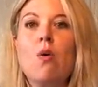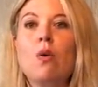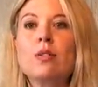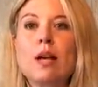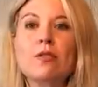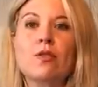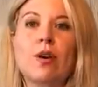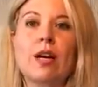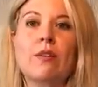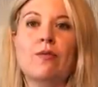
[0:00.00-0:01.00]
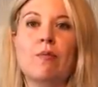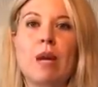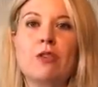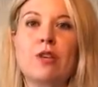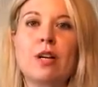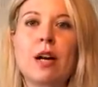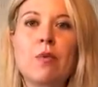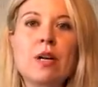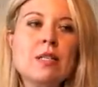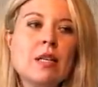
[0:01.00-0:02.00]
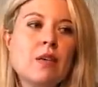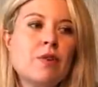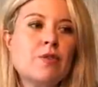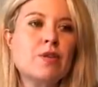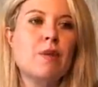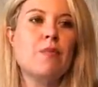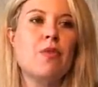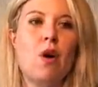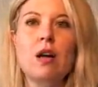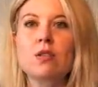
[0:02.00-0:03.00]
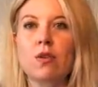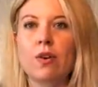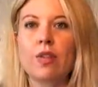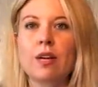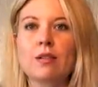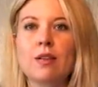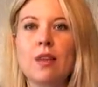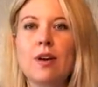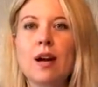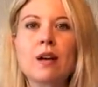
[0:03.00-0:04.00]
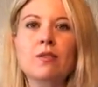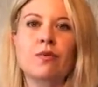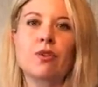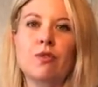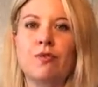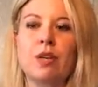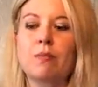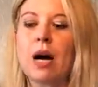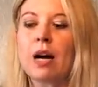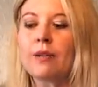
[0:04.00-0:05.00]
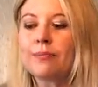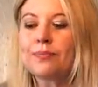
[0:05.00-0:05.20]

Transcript: or censoring information. And I wanted to give you some thoughts on this and then ask for your feedback.